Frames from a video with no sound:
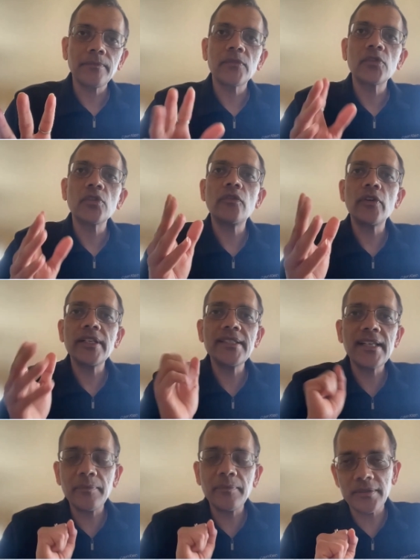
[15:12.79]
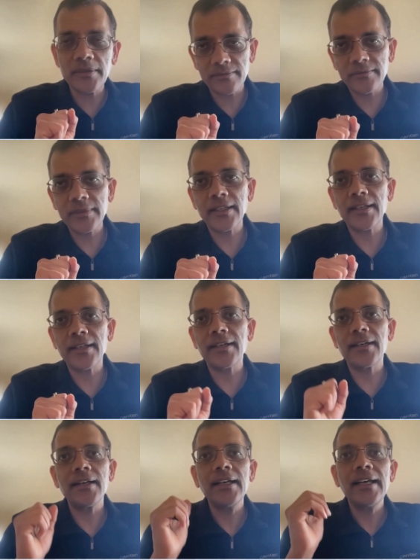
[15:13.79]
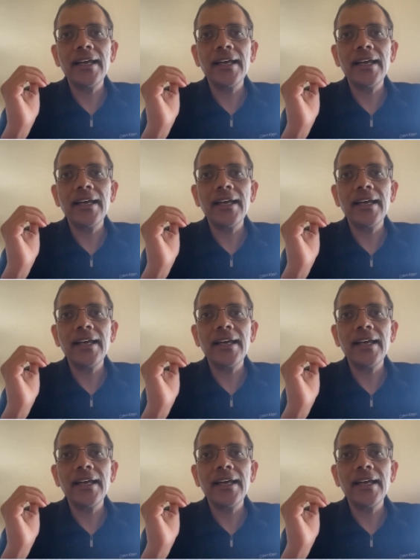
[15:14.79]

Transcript: So, for example, uh,